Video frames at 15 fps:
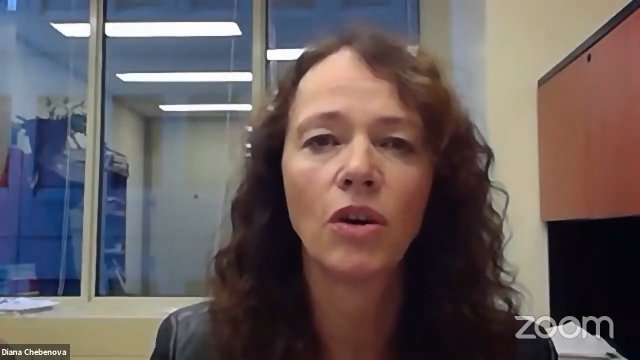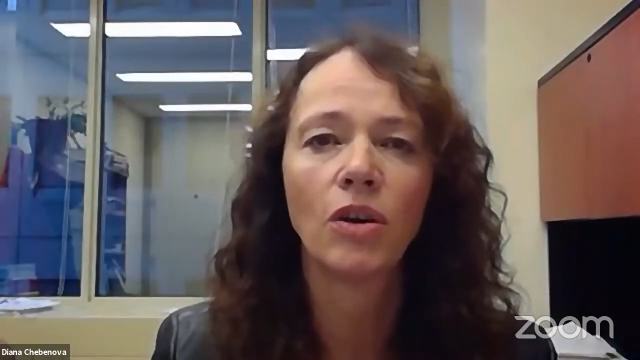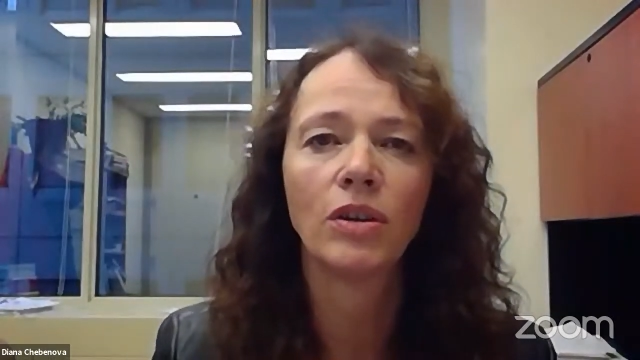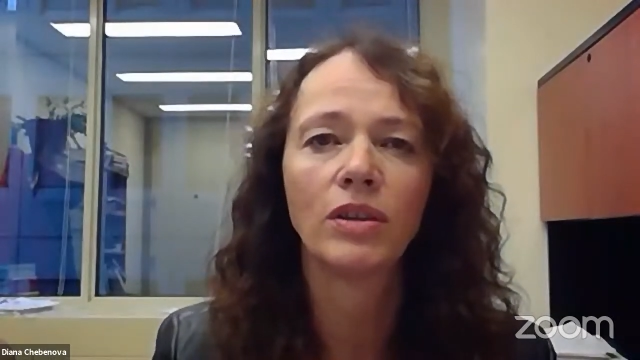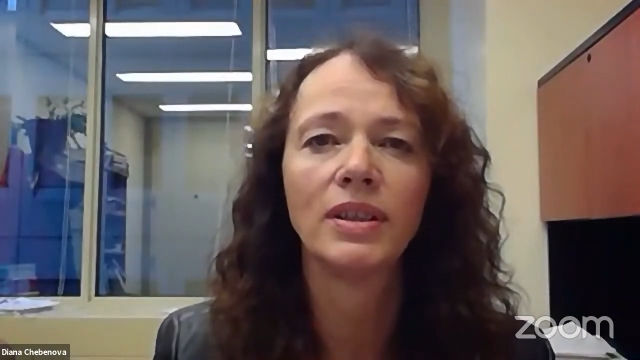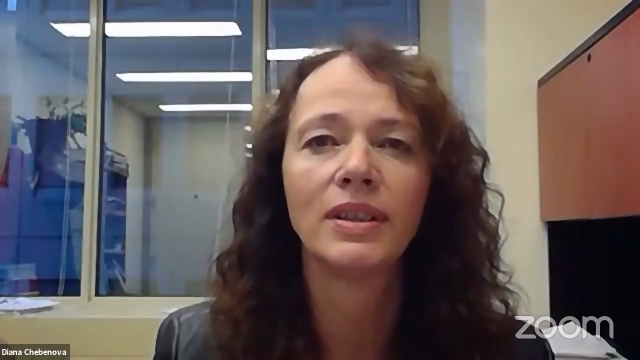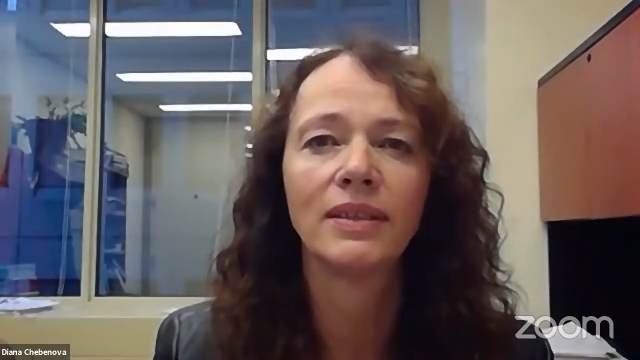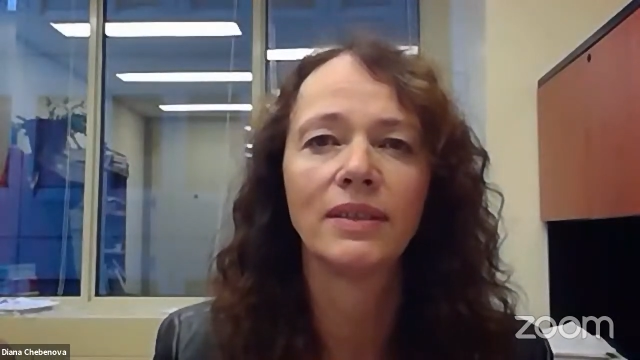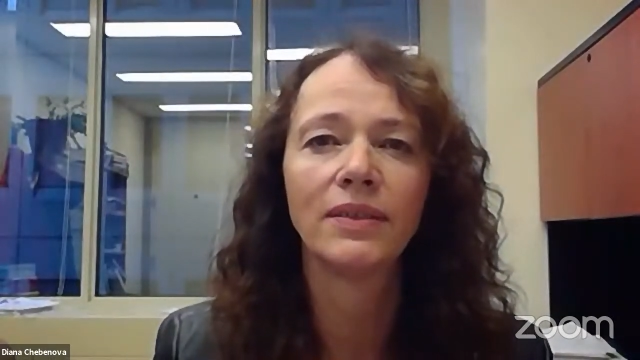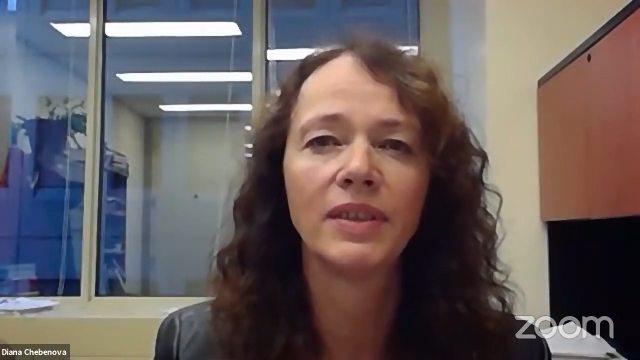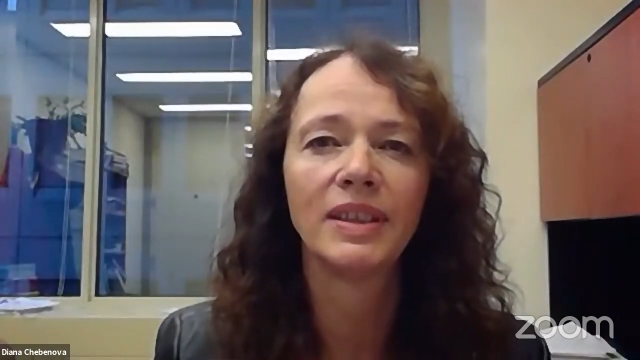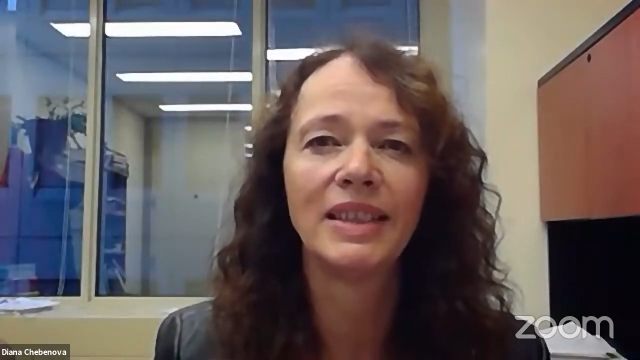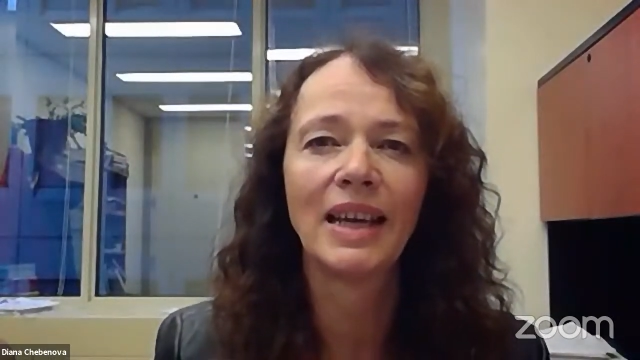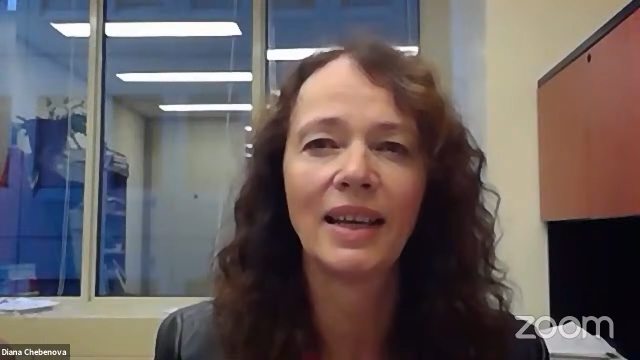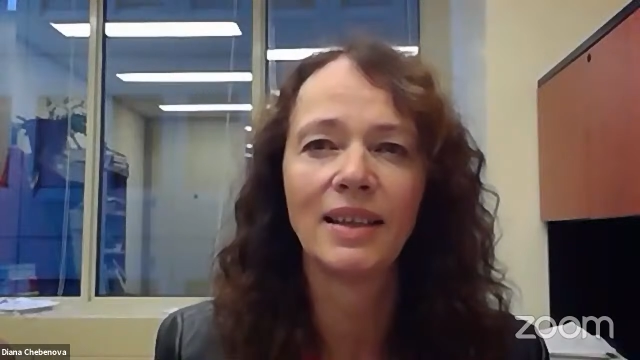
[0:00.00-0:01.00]
on
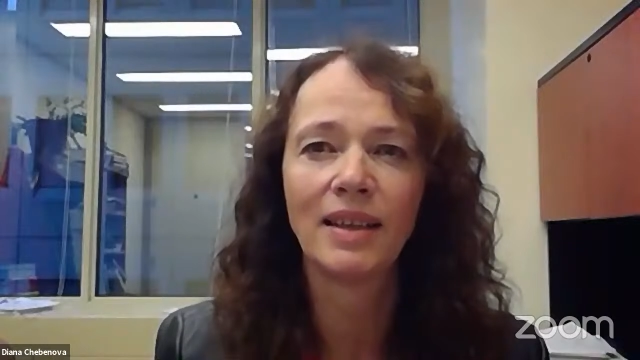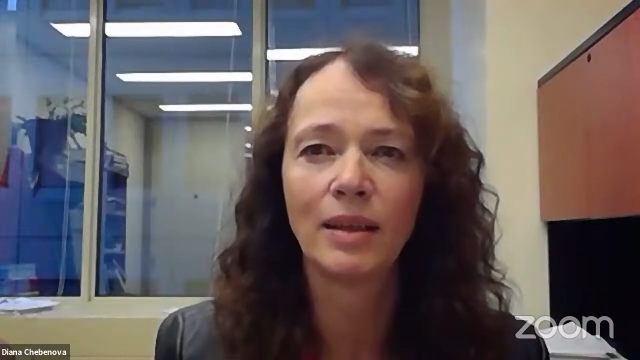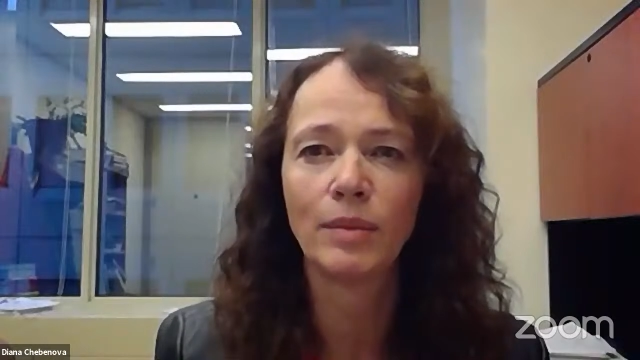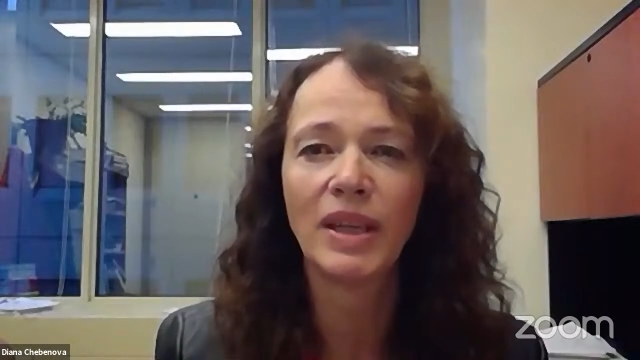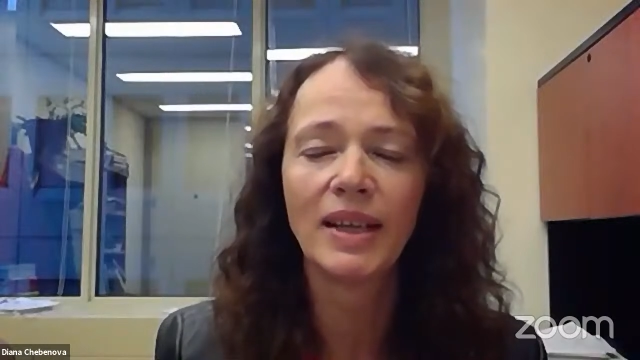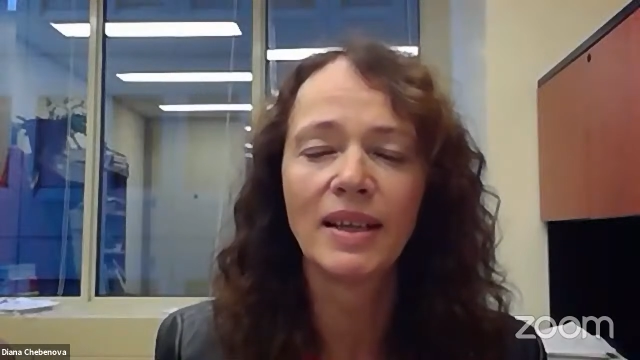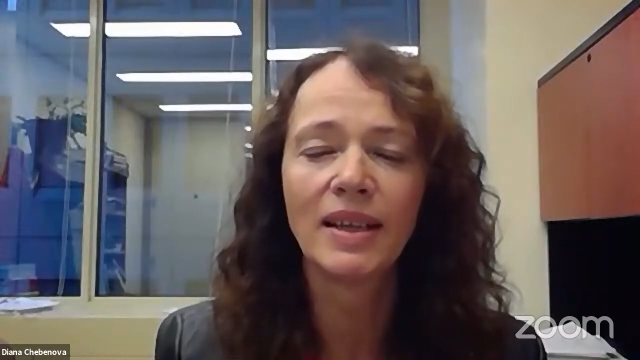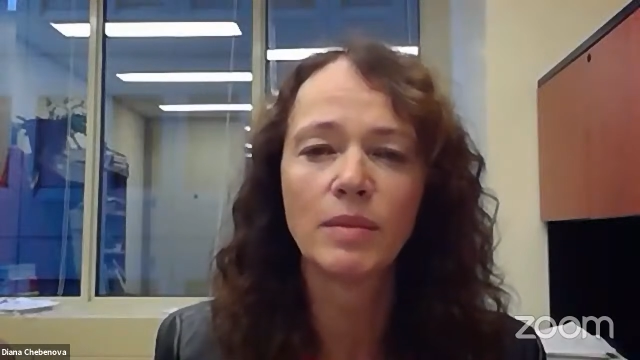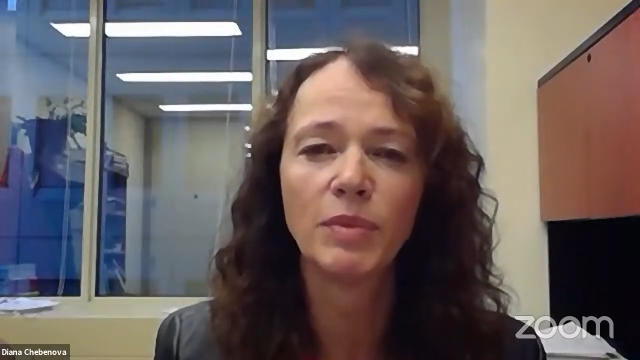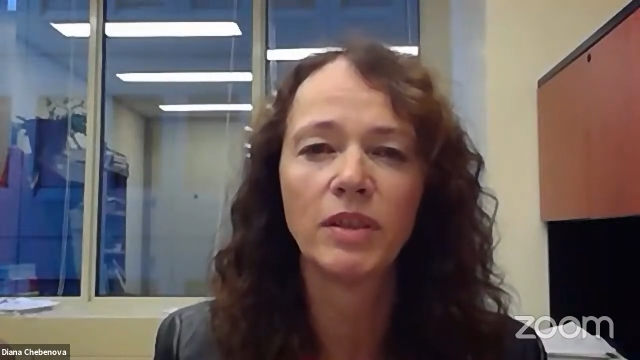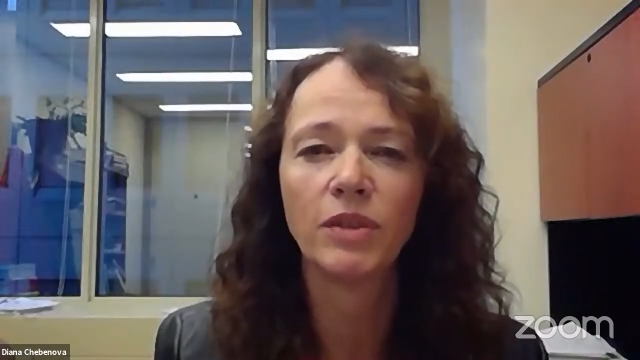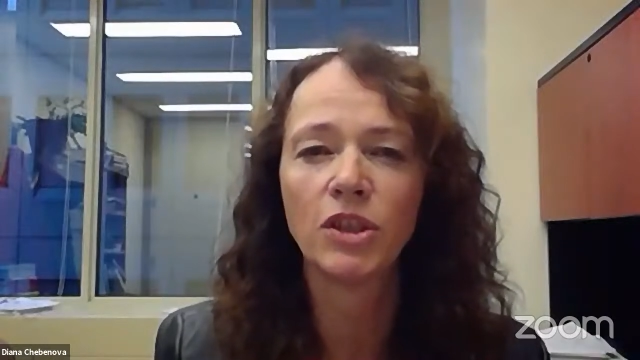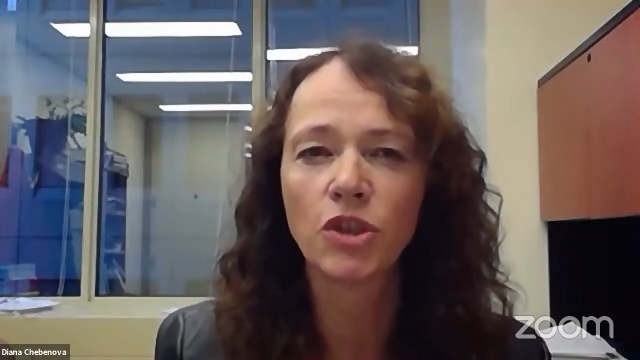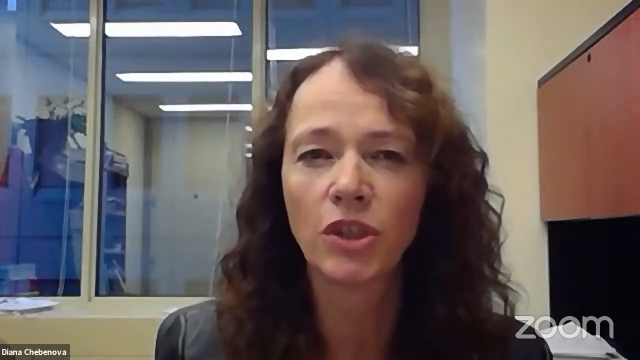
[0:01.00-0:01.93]
the dynamics between